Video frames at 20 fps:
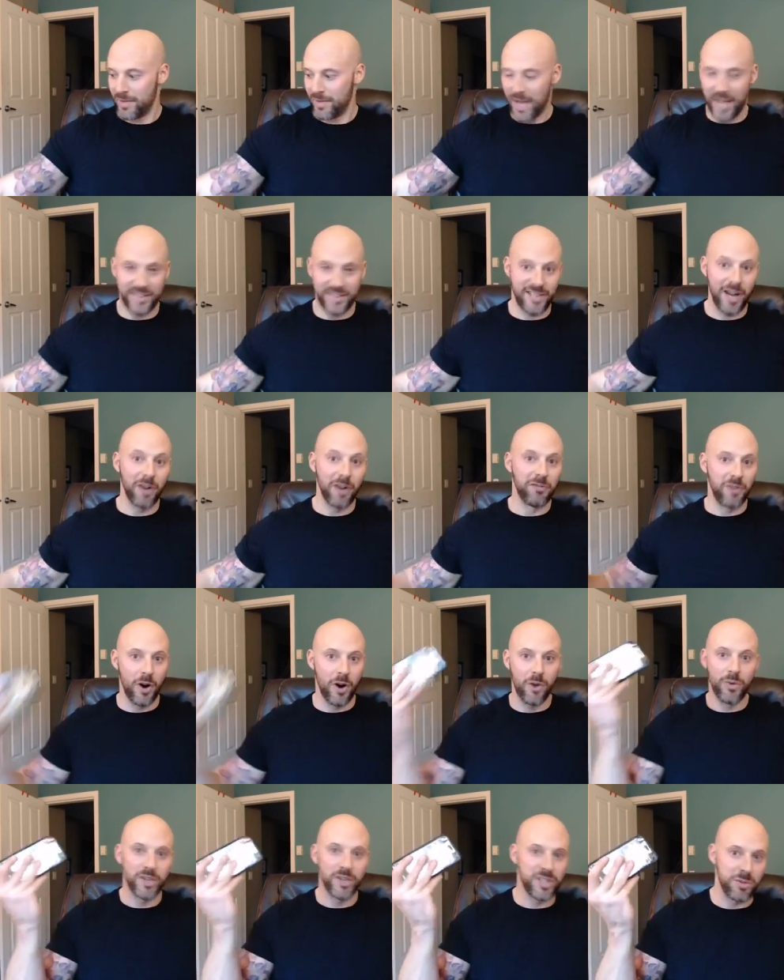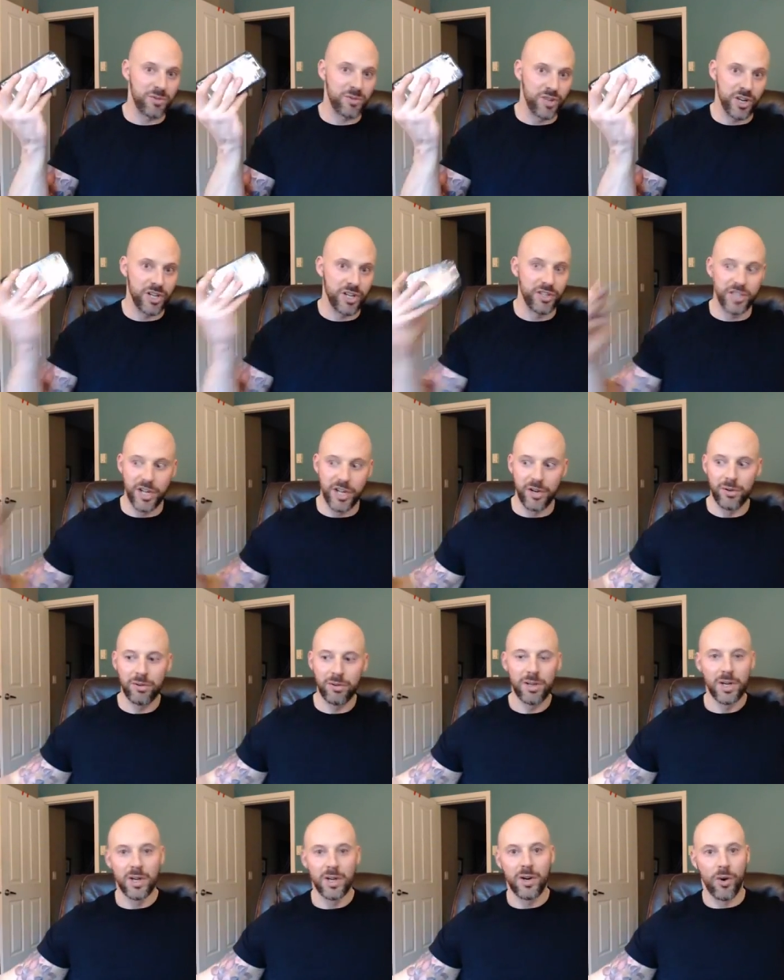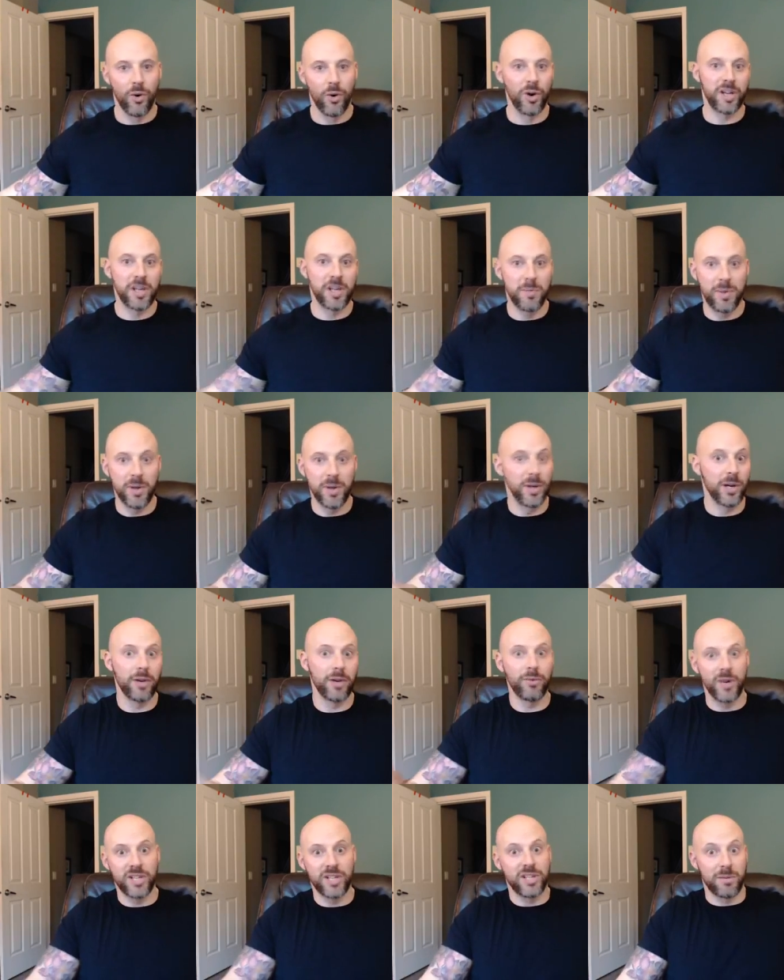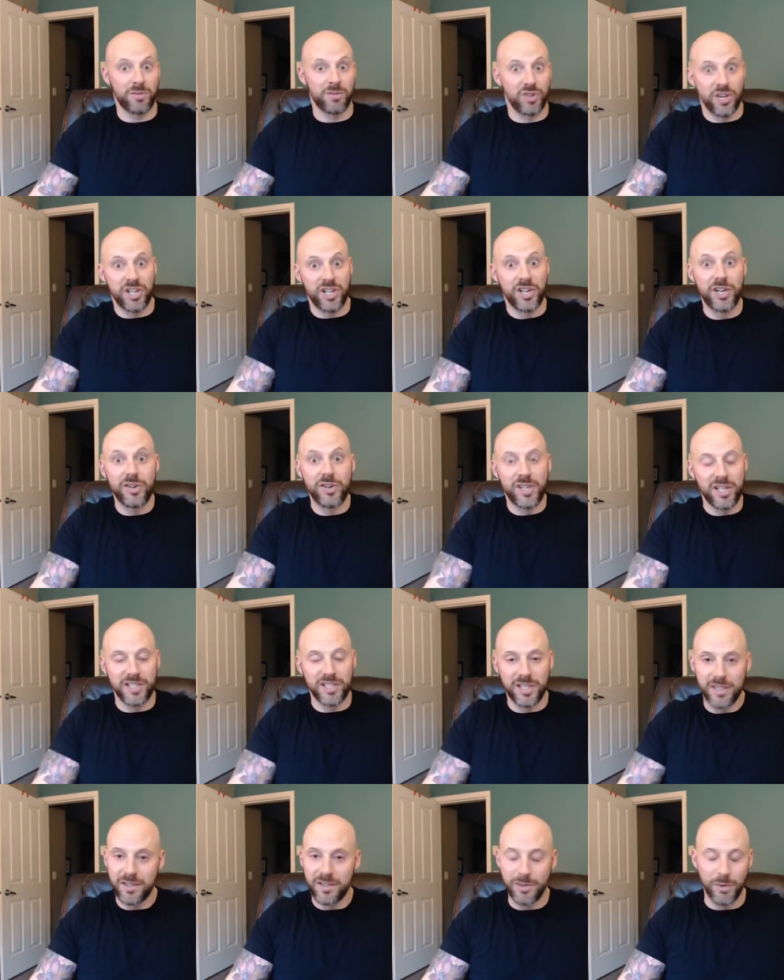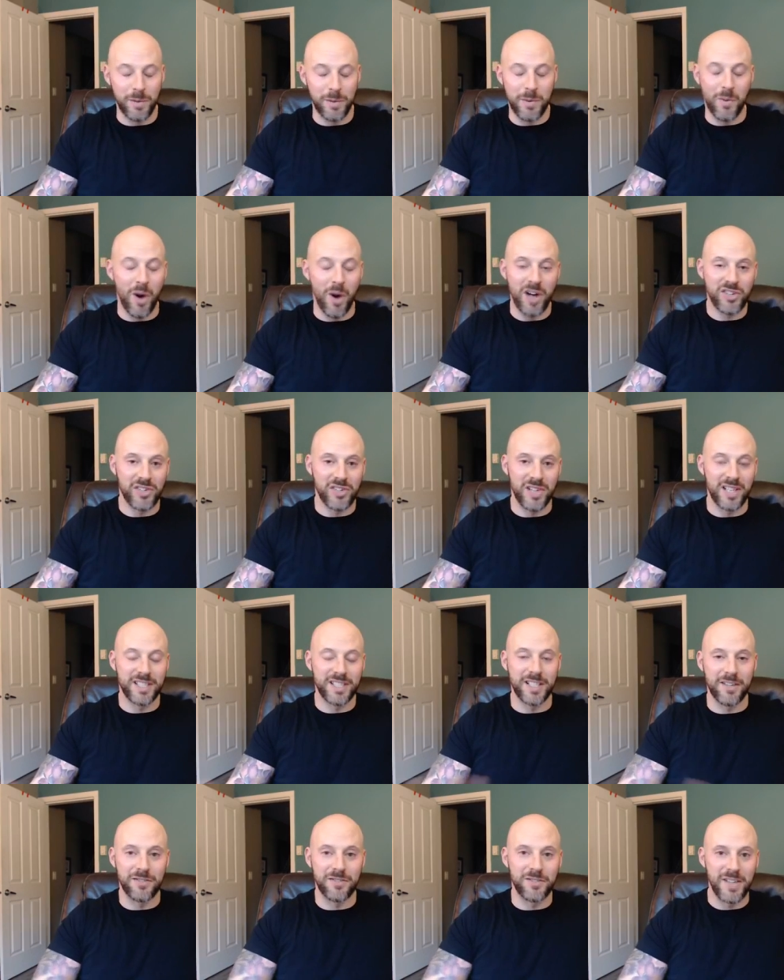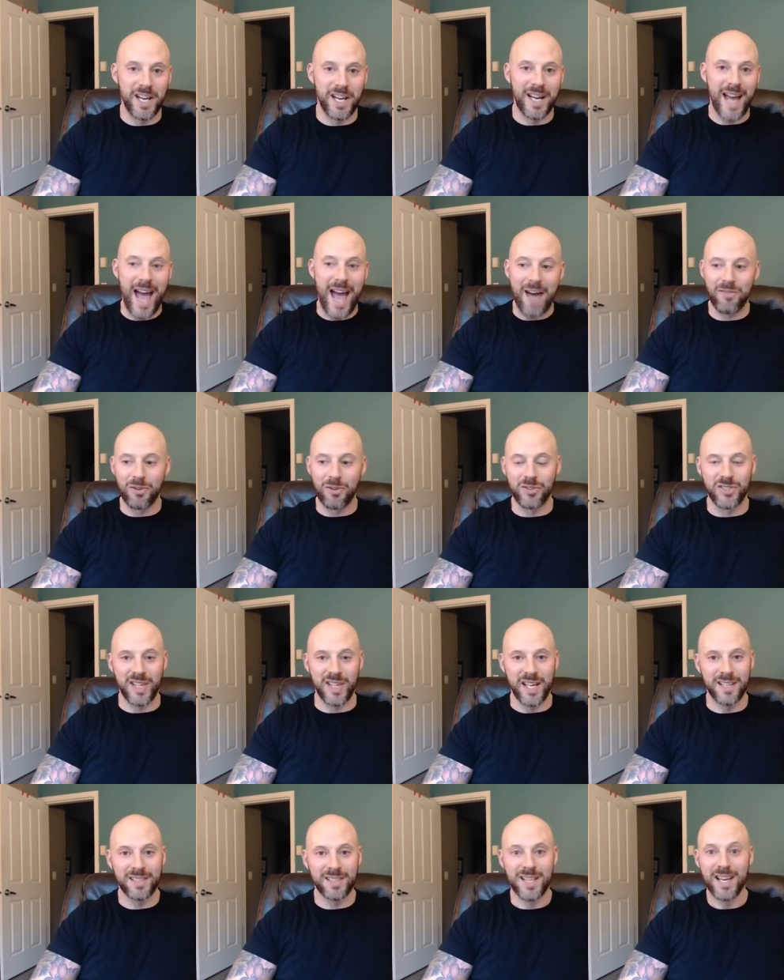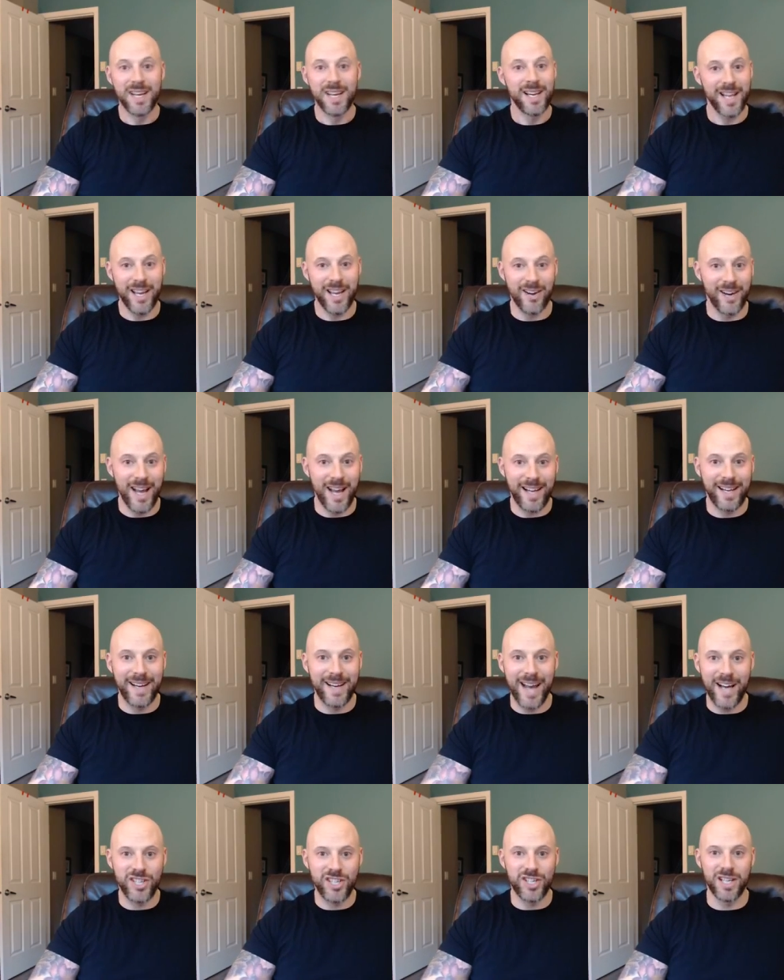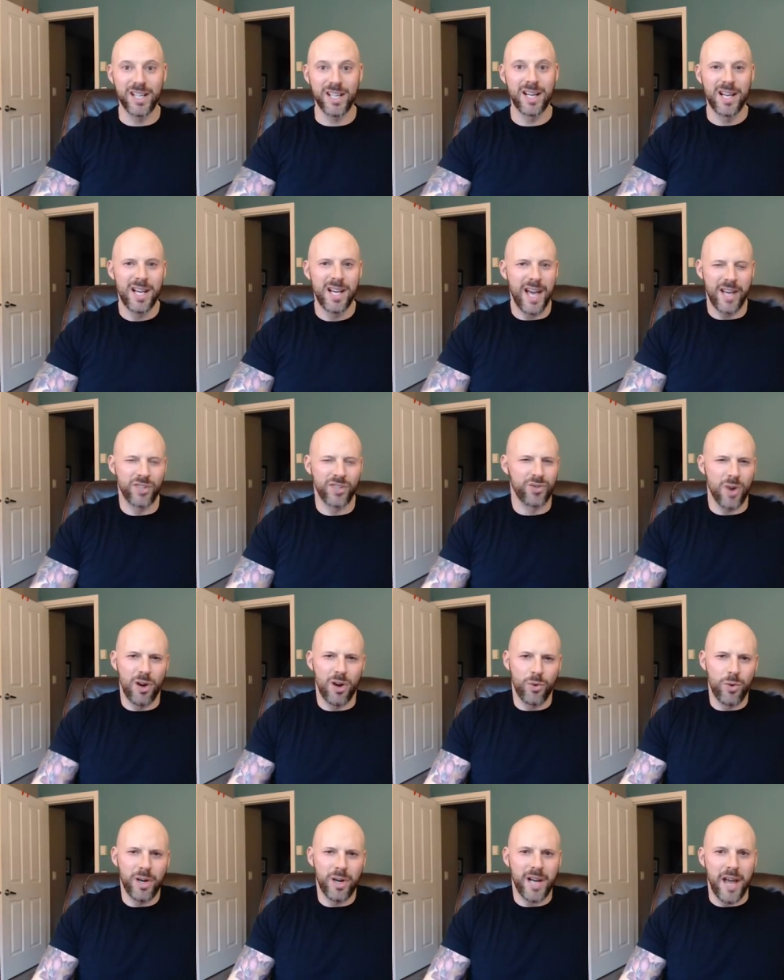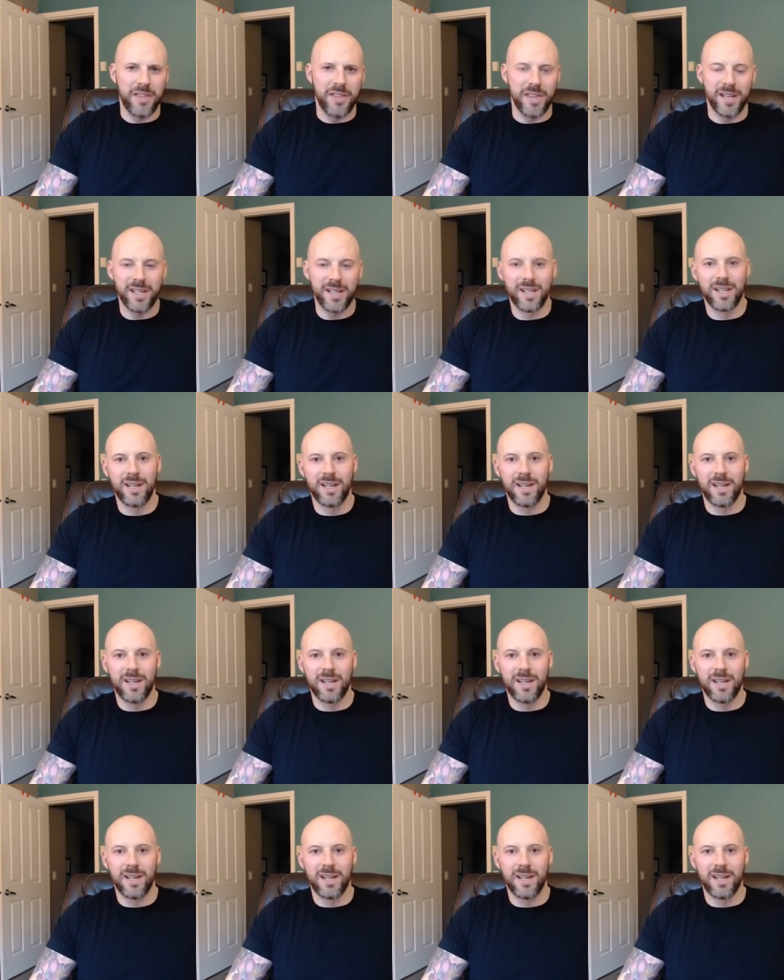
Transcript: a cell phone, which I'm sure you do, or a computer, which I'm sure you do because you wouldn't be watching this if you didn't have those things, internet connection, and a strong work ethic.